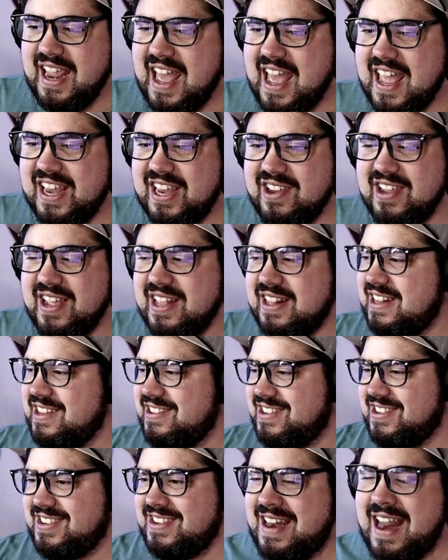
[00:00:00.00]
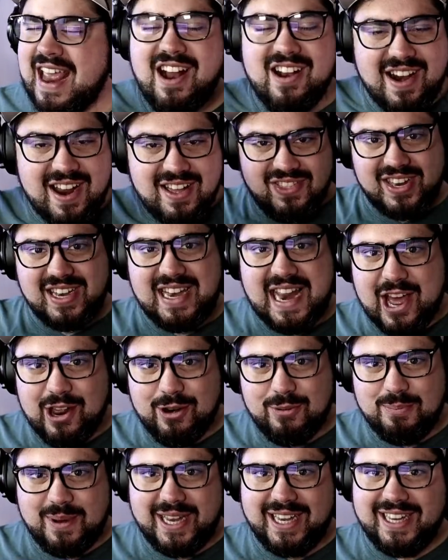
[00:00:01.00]
Yeah, you get the snare on the
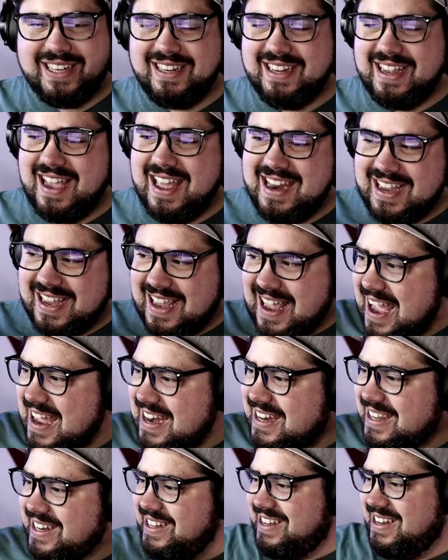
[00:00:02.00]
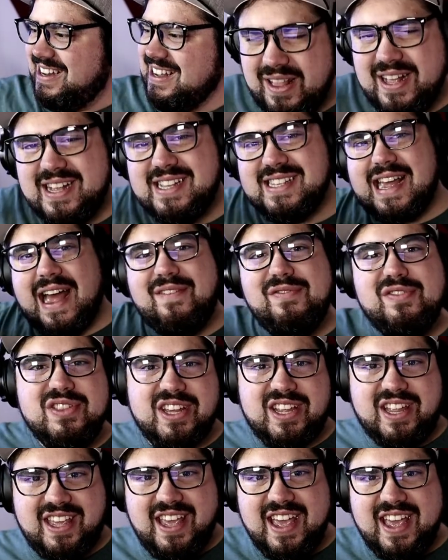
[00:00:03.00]
downbeat, and it kind of plays off of
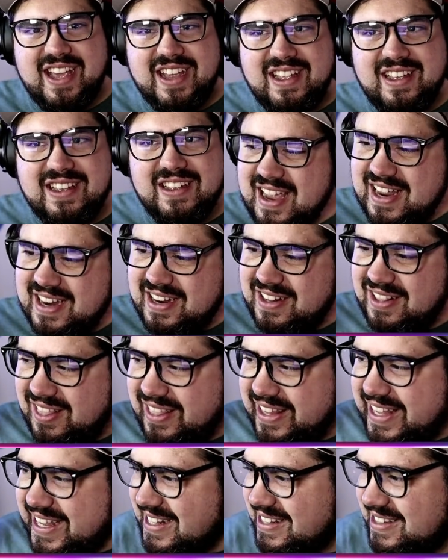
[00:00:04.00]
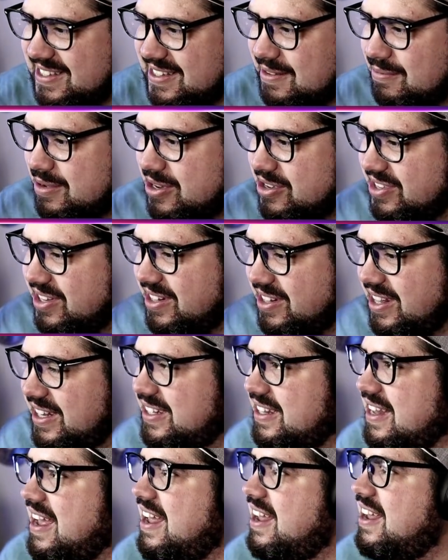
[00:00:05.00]
the kick and leads the music
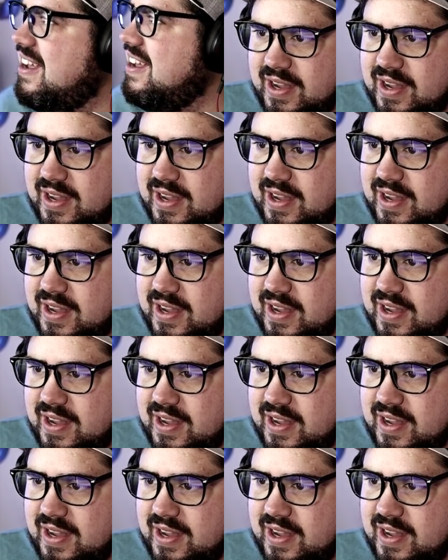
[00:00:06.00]
like that.